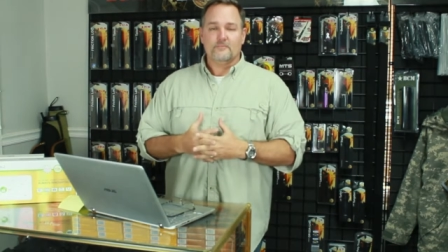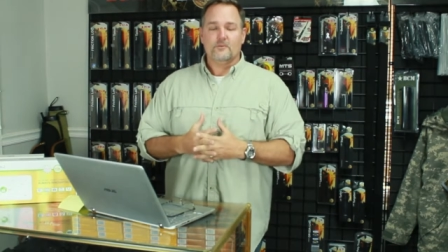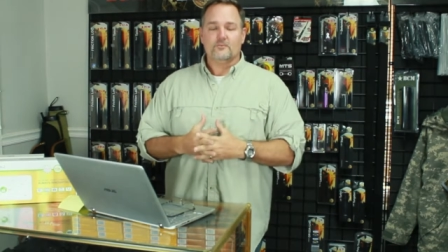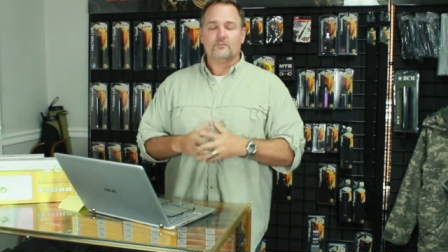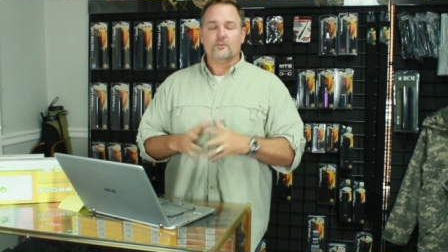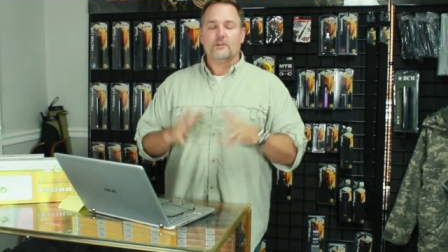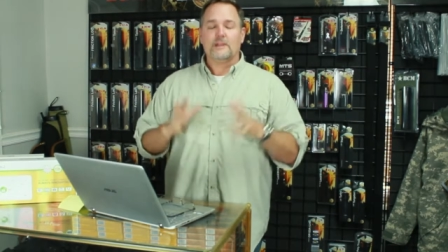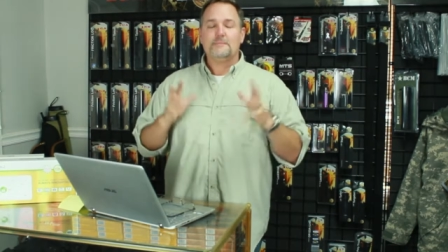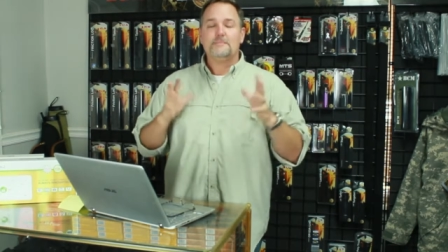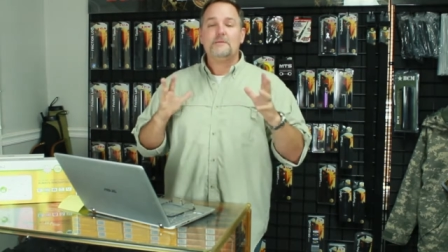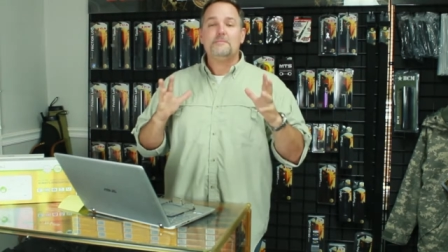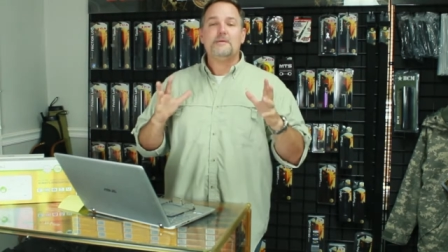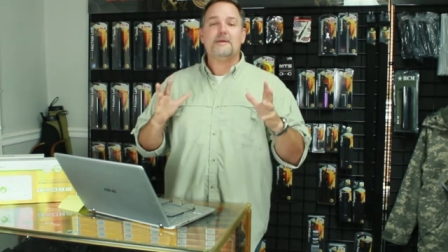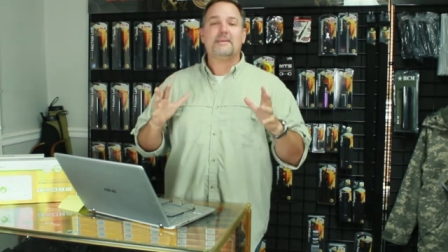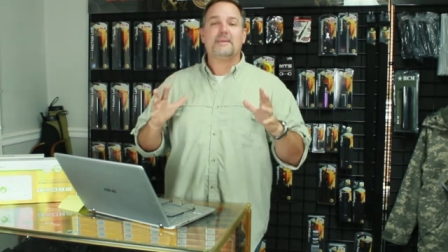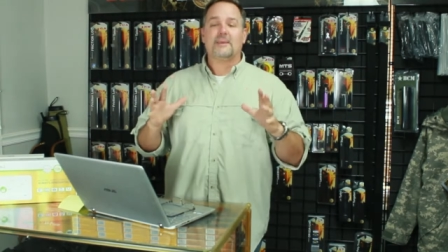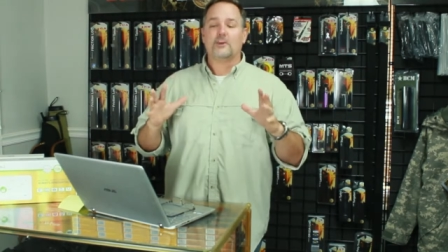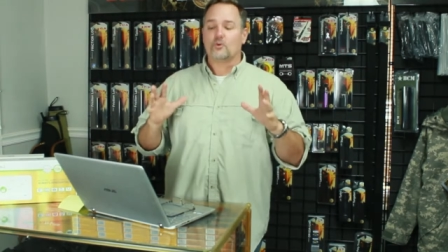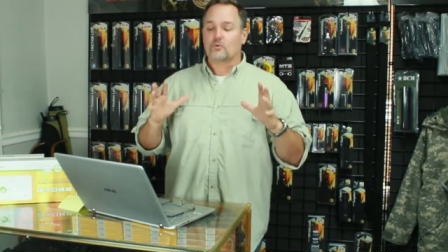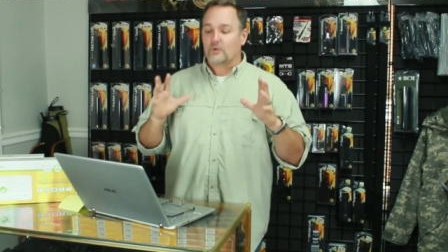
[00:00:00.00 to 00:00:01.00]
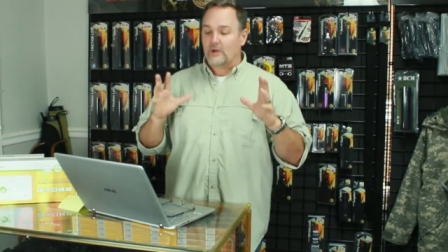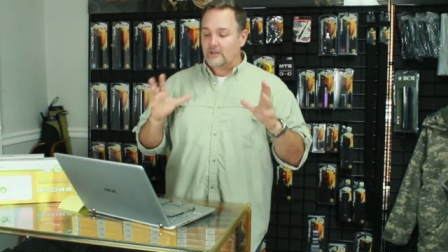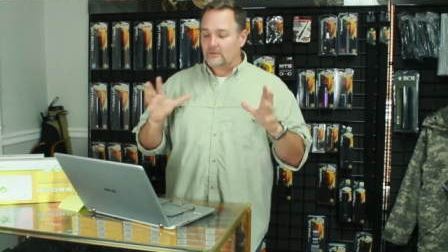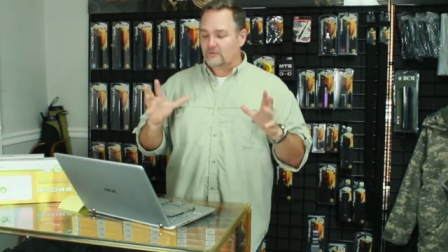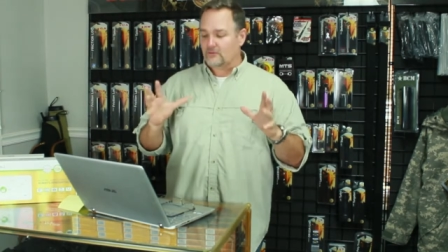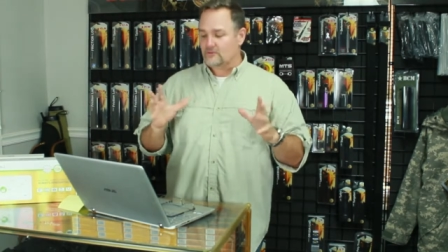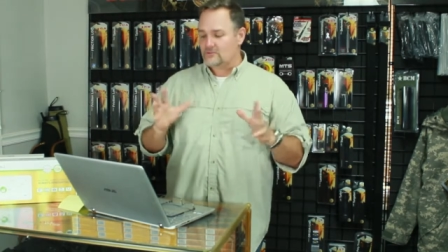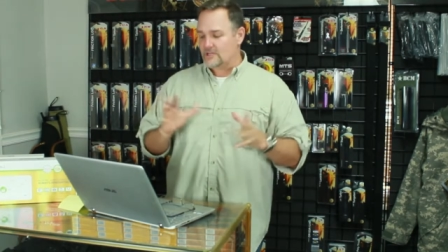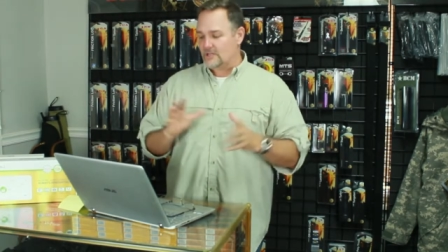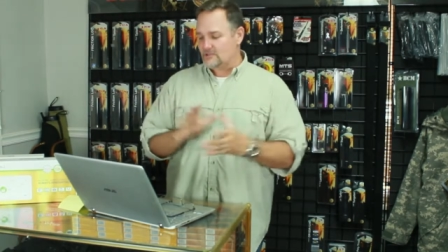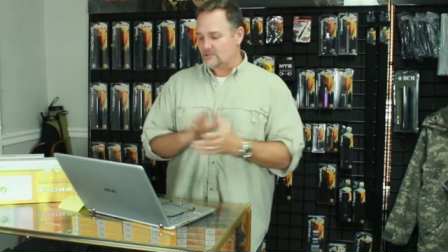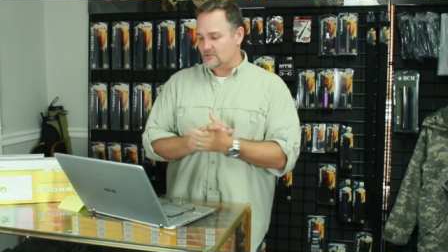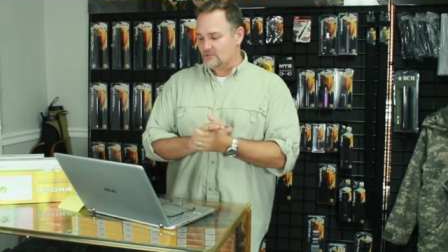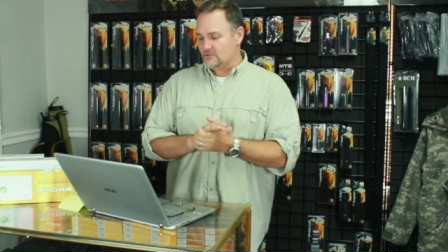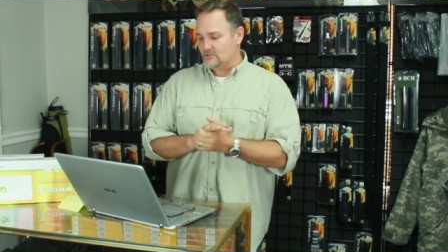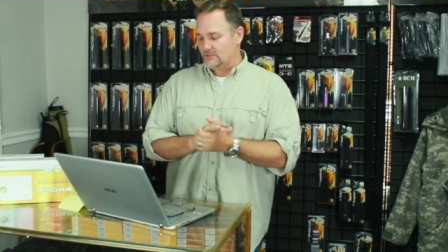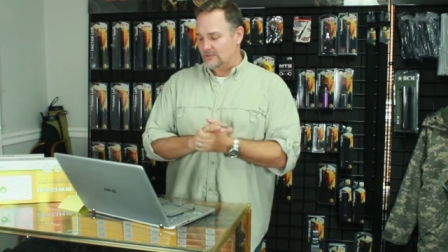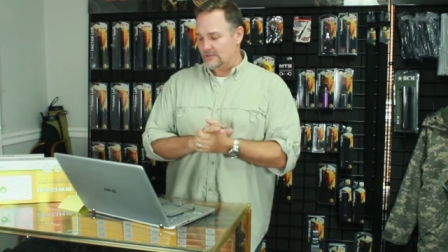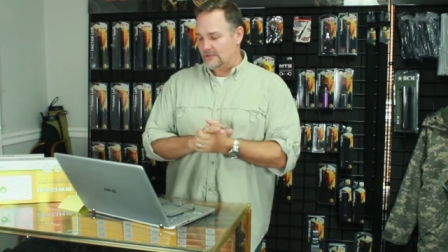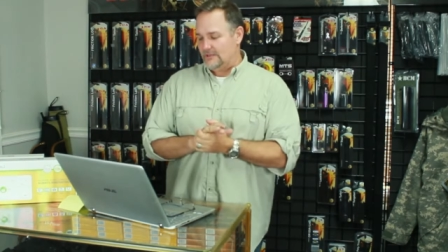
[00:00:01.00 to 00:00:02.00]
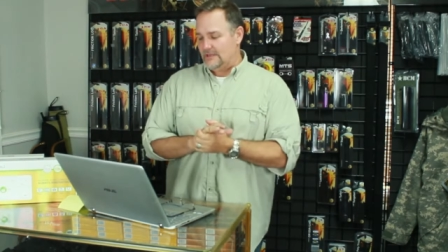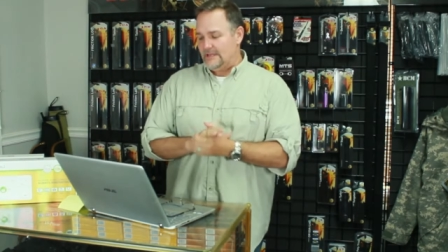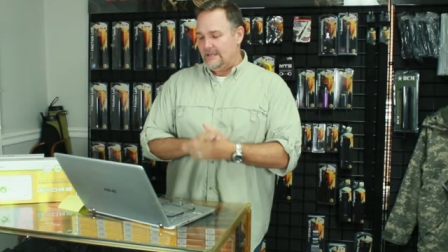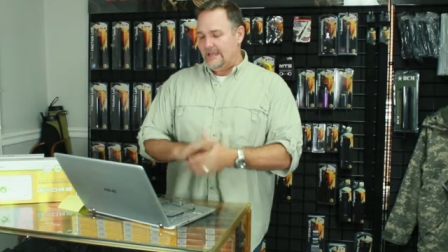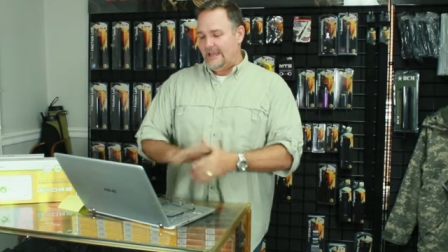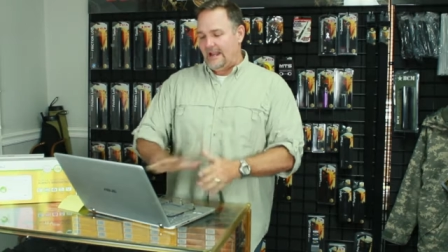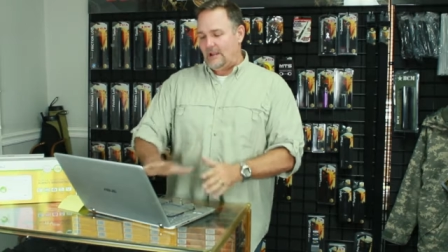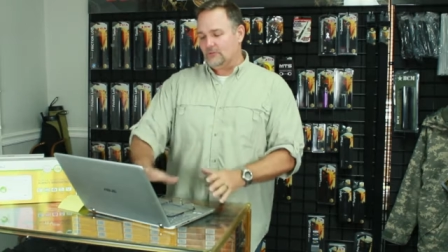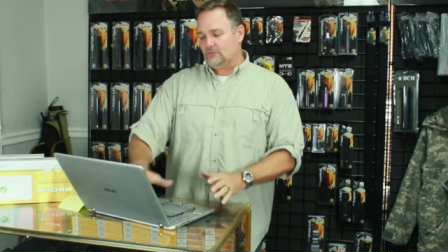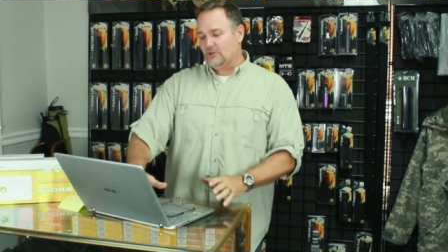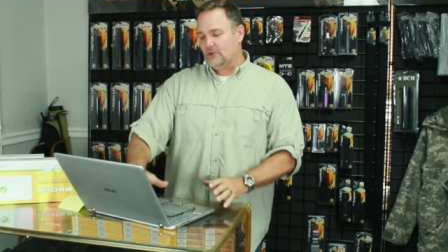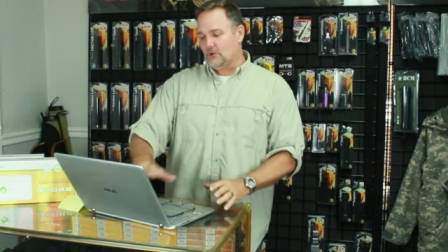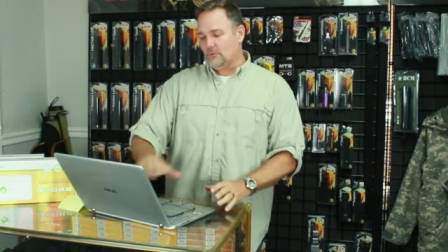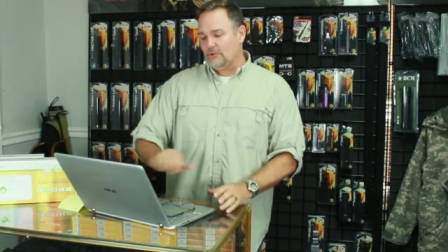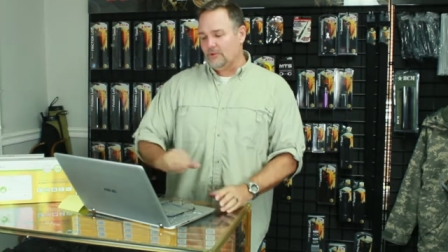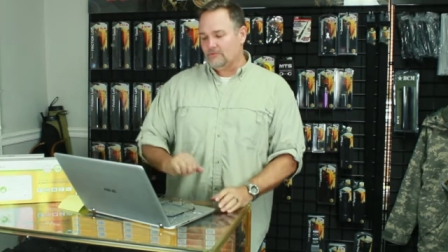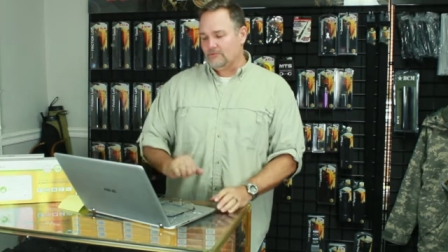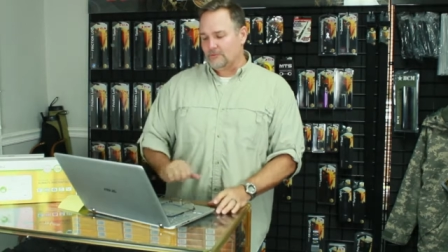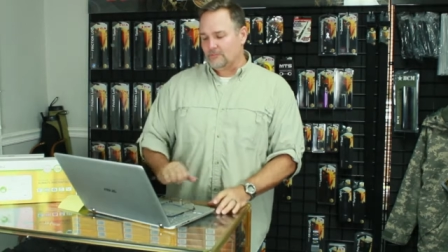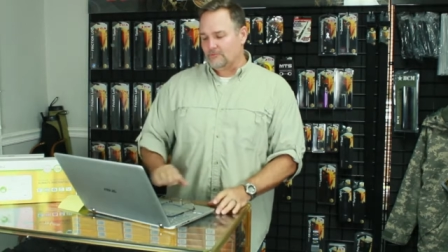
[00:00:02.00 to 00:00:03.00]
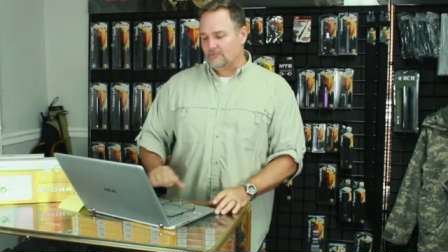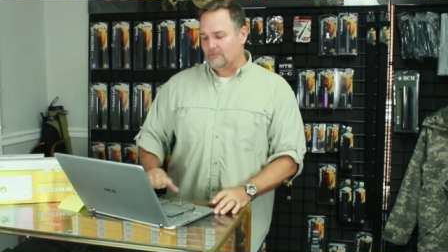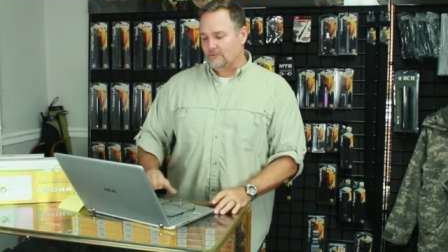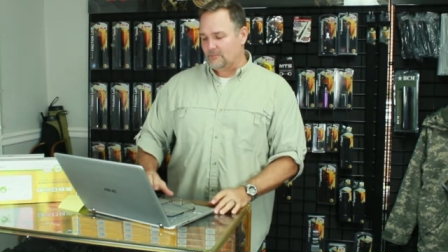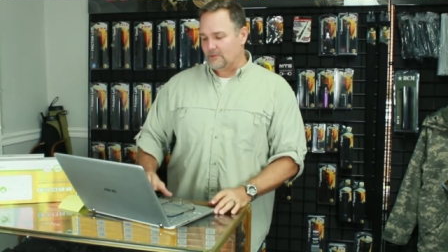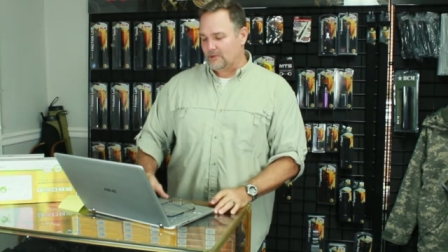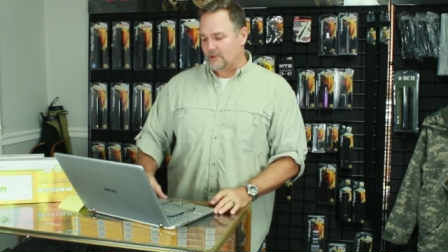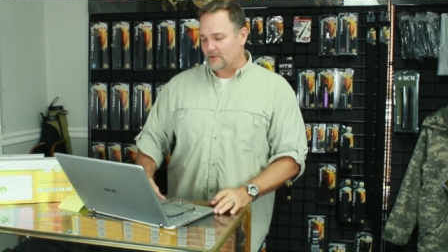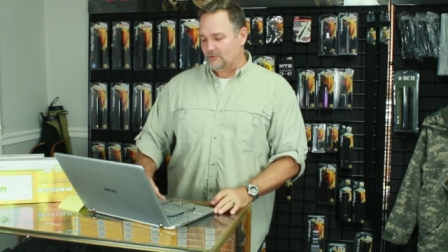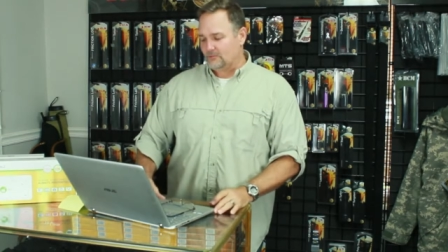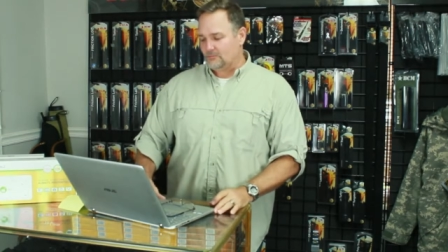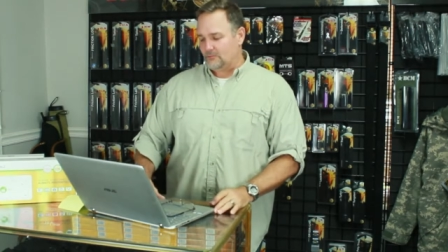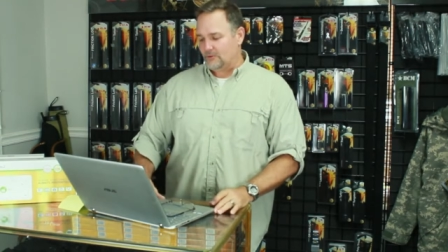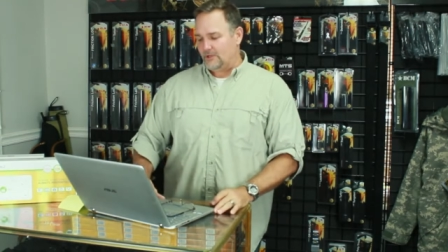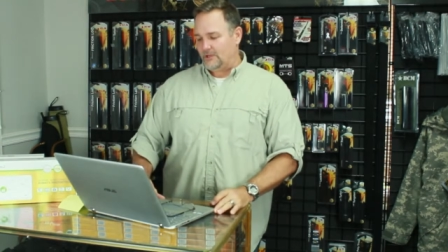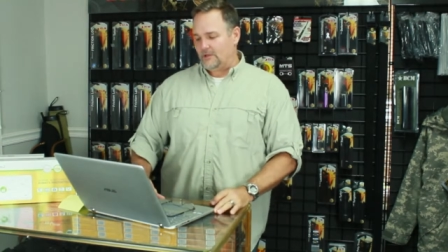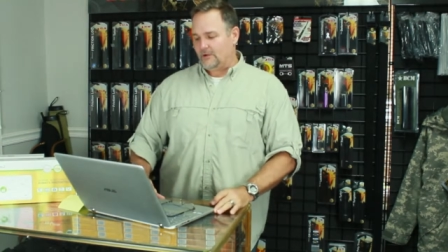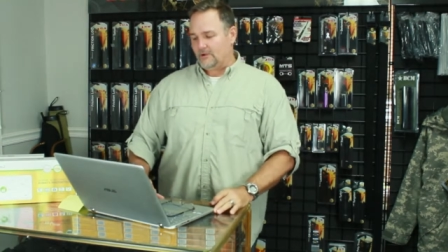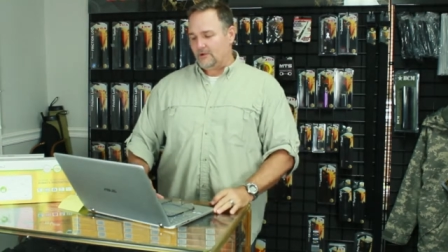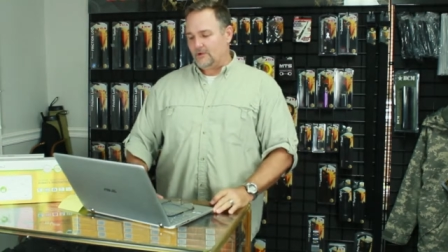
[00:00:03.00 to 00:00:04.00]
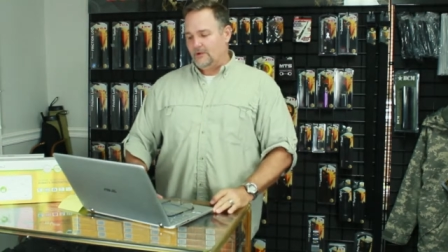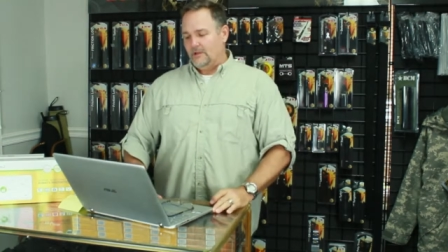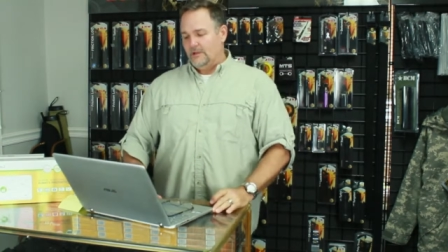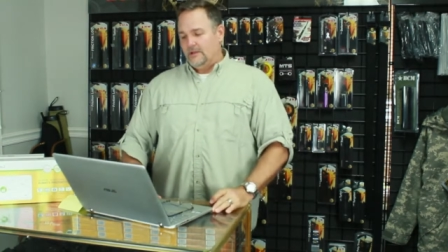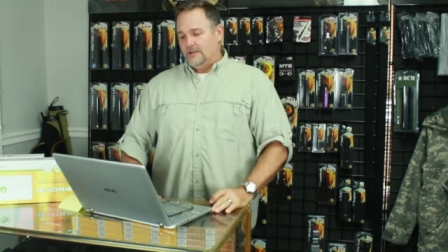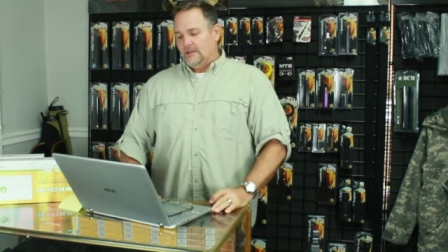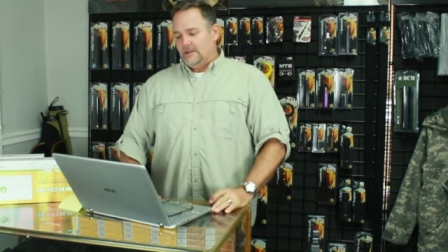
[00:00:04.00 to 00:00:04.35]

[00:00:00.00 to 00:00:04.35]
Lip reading: So let me make a great suggestion to you. I was going to read something from a customer here.